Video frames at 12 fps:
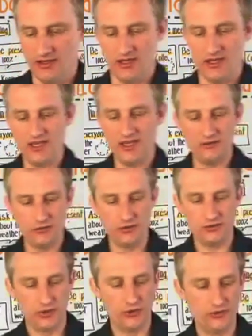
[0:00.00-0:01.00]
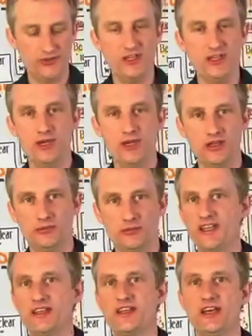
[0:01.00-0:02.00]
And I wrote post email,
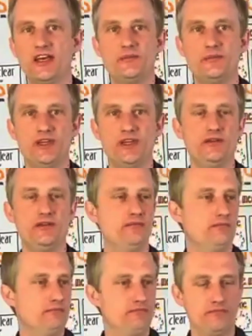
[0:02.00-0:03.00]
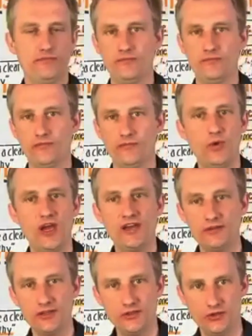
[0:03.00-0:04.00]
but it can be
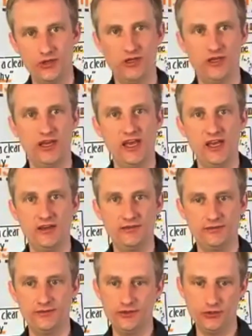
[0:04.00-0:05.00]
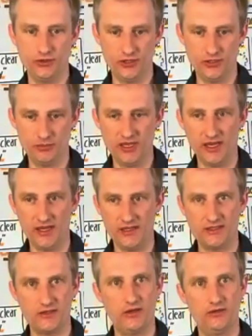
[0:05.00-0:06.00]
wherever you have your
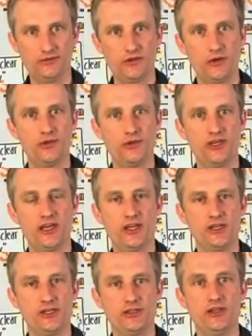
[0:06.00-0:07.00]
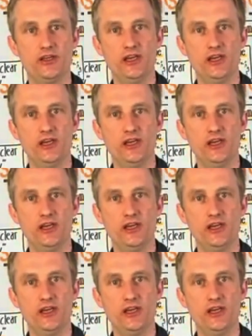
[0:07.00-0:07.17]
place of communication.